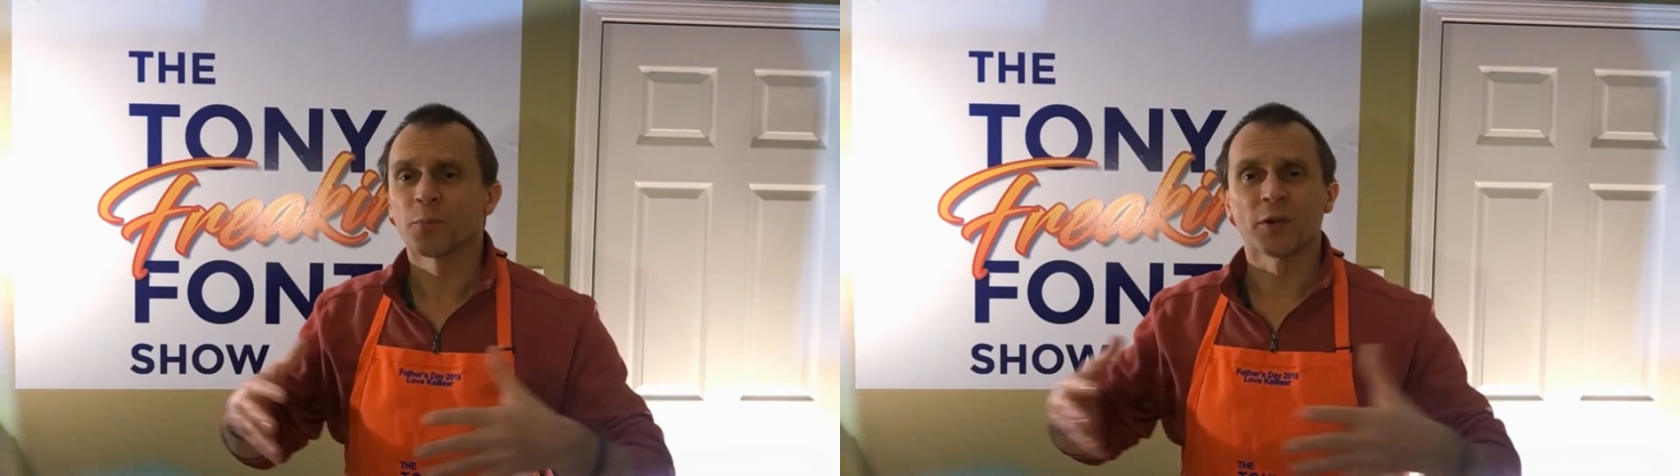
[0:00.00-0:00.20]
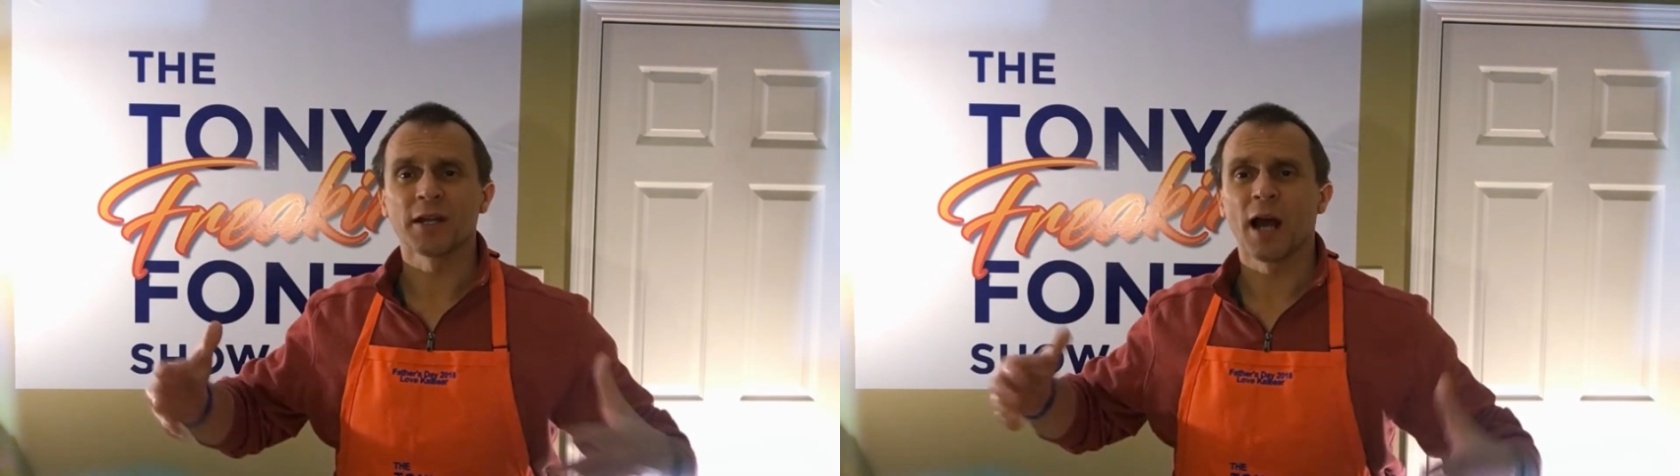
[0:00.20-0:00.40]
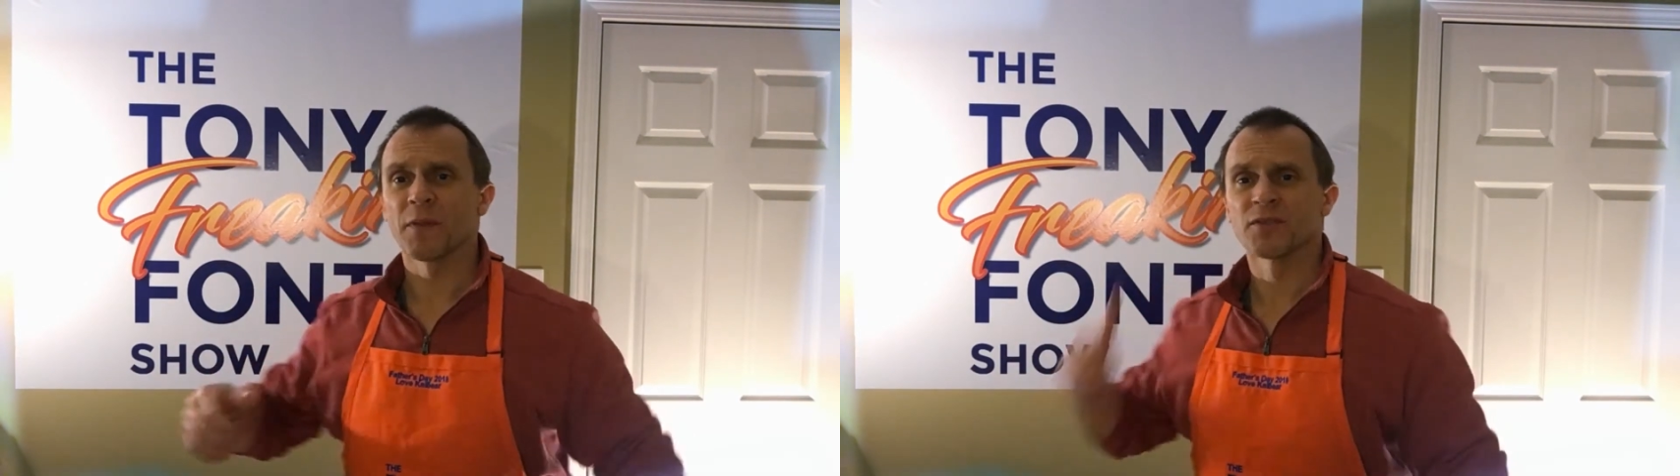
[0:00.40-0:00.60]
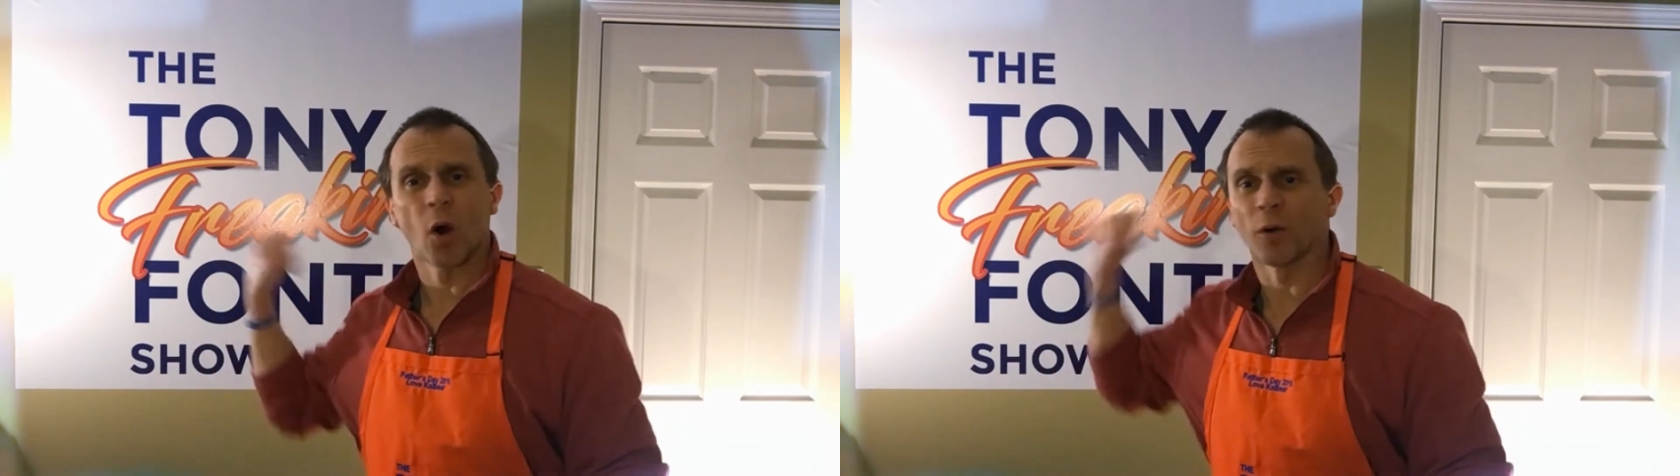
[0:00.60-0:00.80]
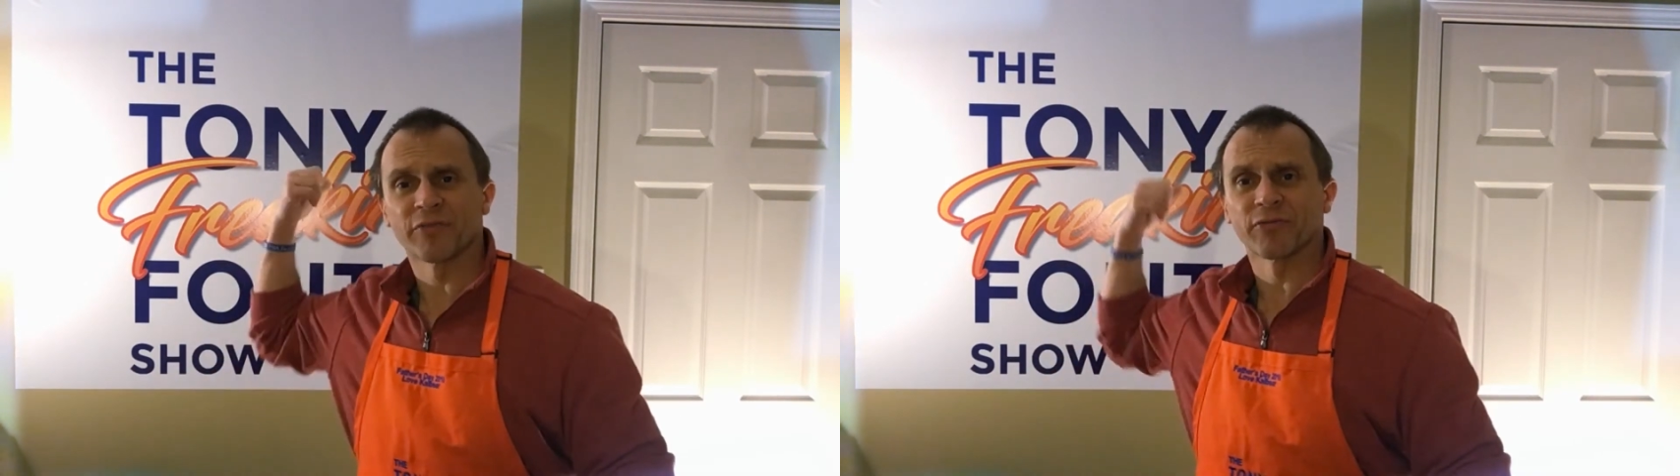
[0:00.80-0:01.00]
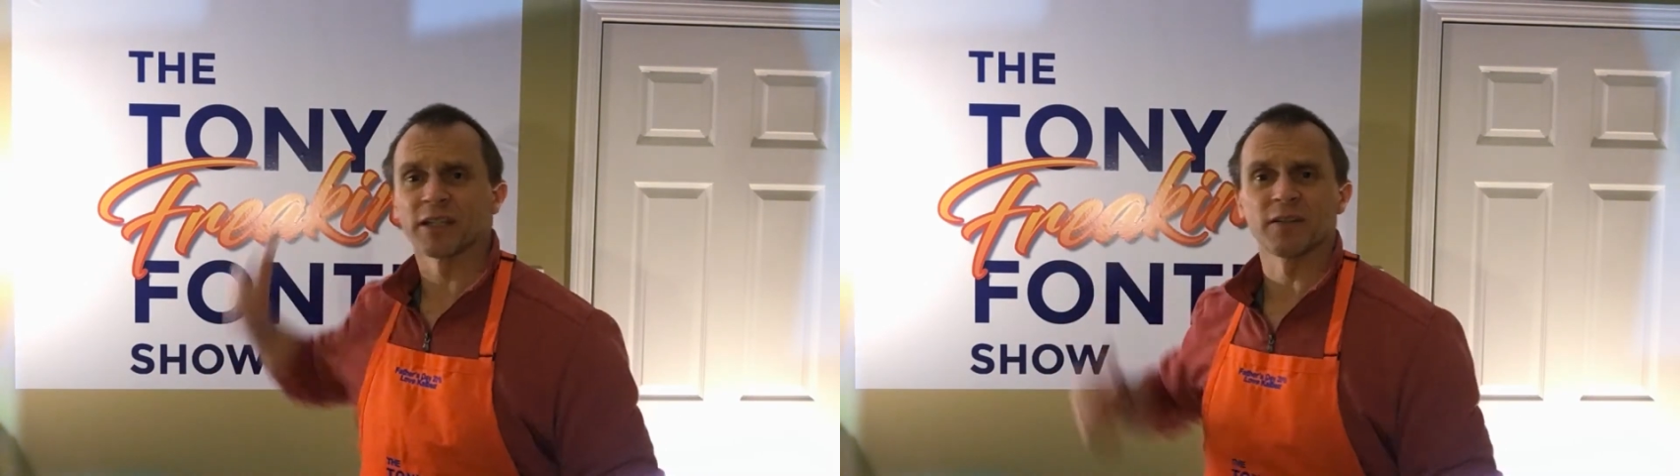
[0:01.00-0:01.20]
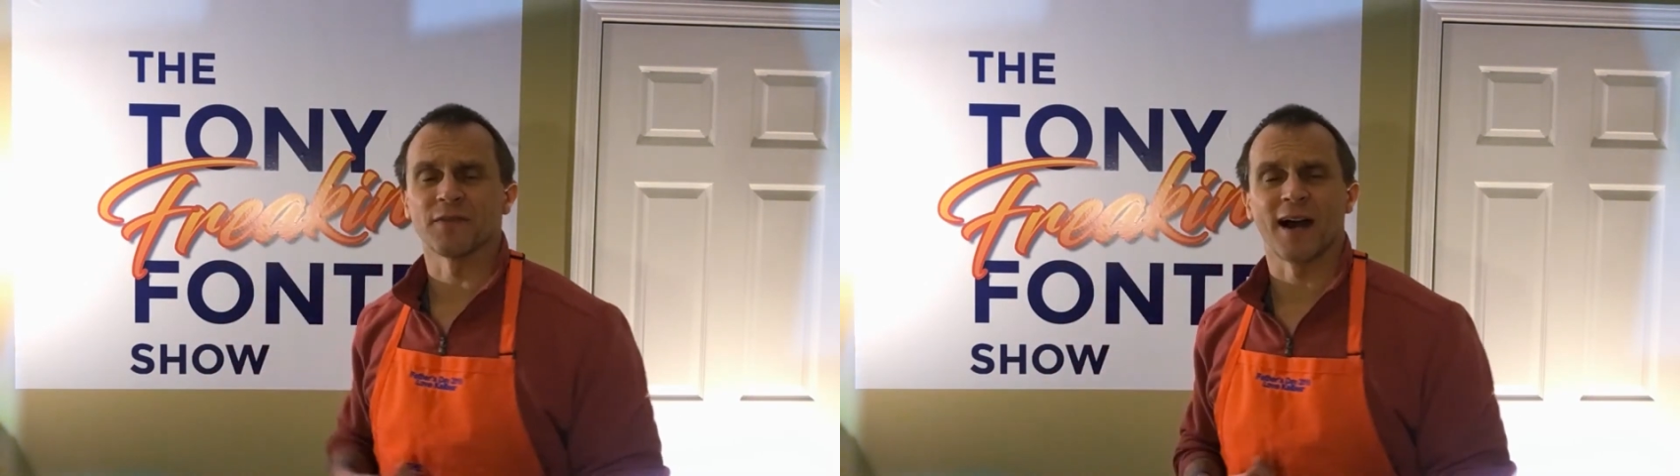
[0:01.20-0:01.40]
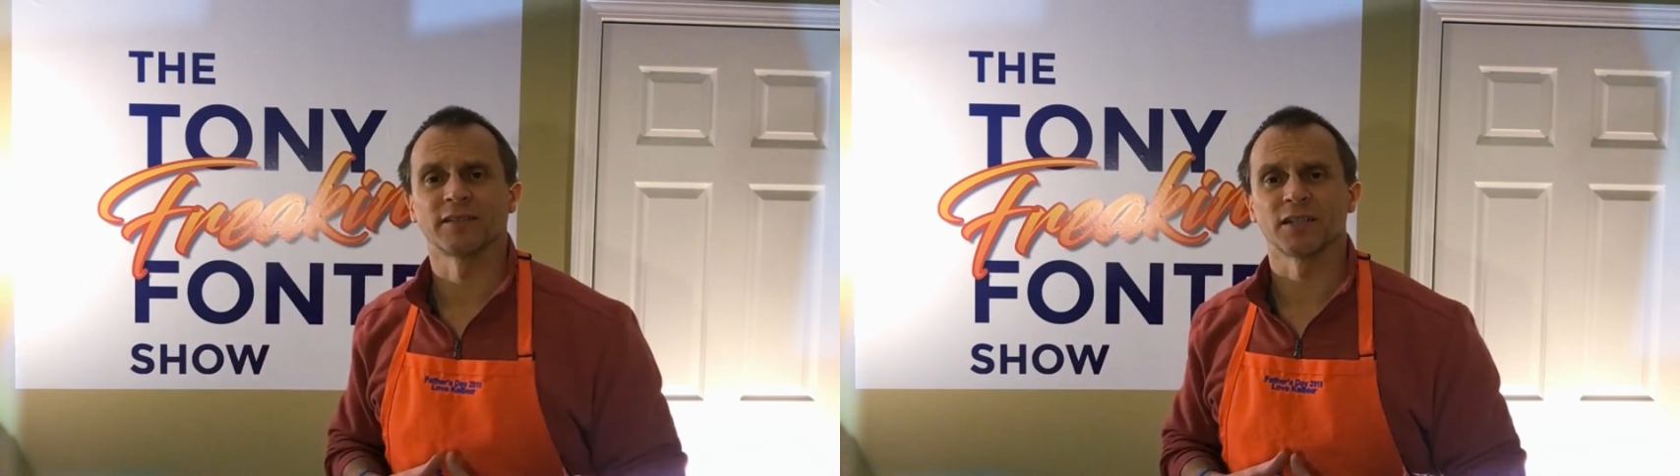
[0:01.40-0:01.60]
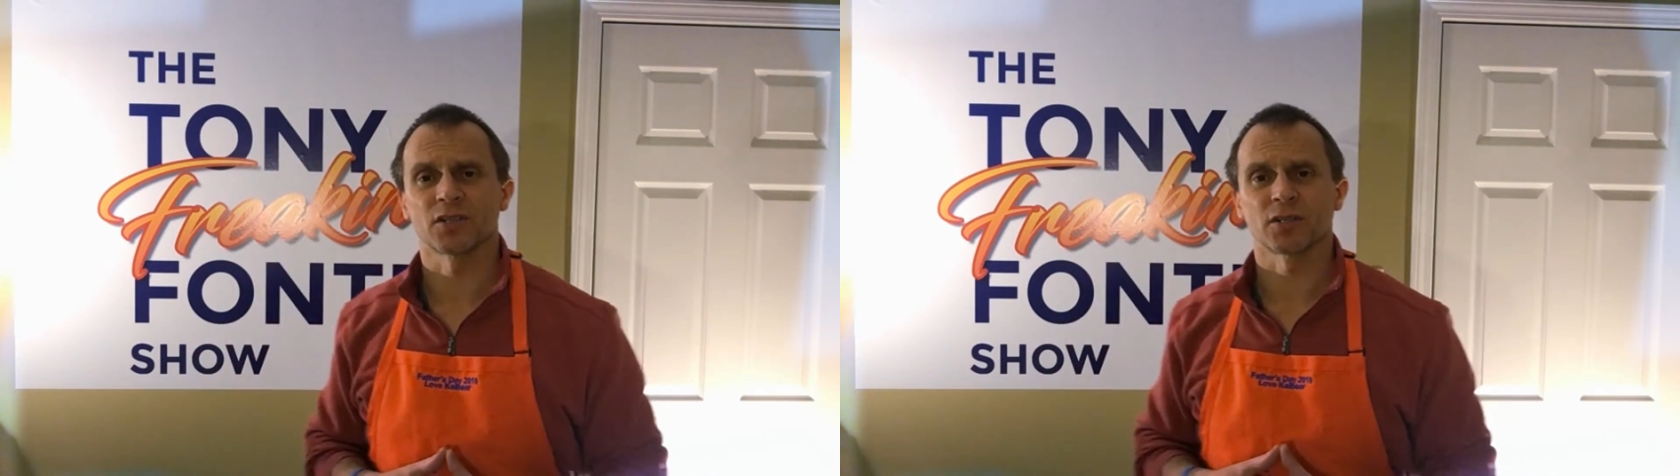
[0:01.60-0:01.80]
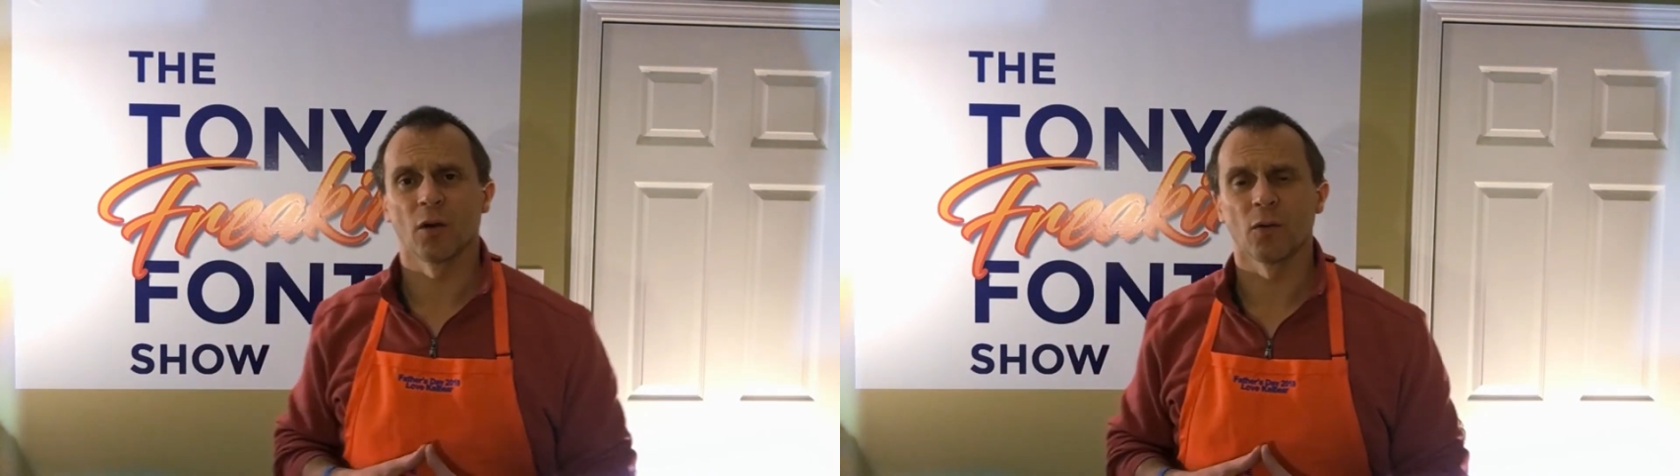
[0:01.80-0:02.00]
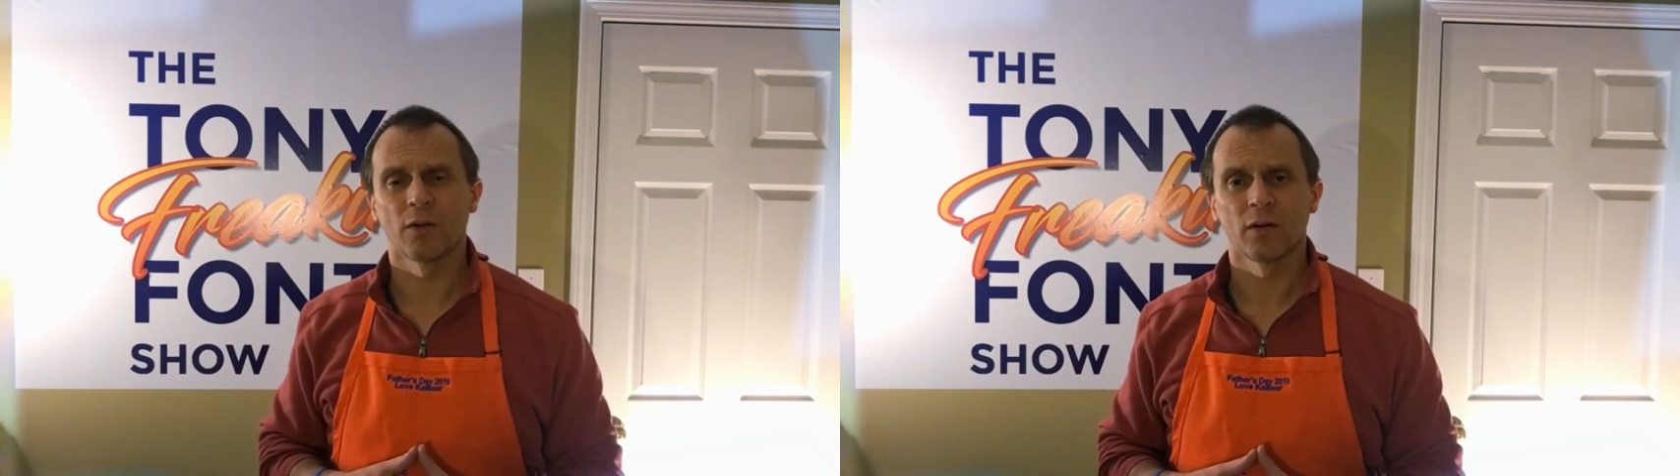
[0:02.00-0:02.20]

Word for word: bring up the Tony freaking Fonte show,